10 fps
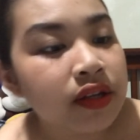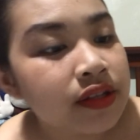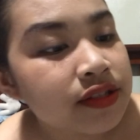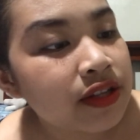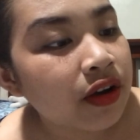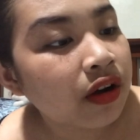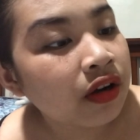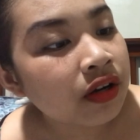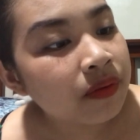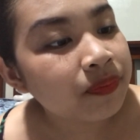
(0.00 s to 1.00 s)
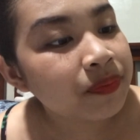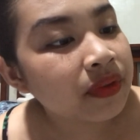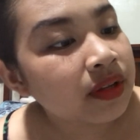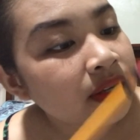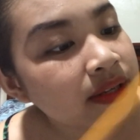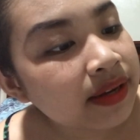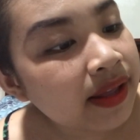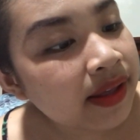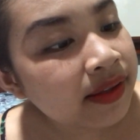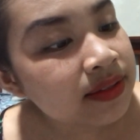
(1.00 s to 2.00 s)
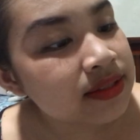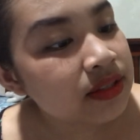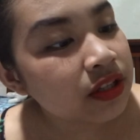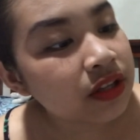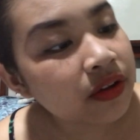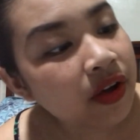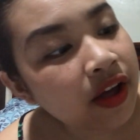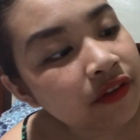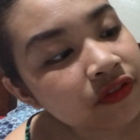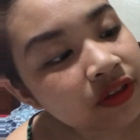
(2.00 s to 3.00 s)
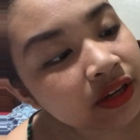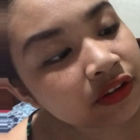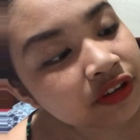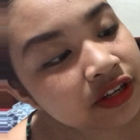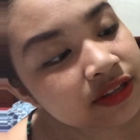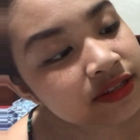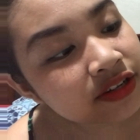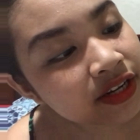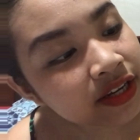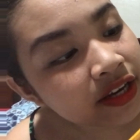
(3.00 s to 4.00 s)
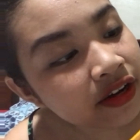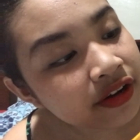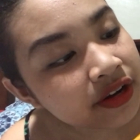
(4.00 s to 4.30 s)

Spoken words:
So next, you have the ingredients right here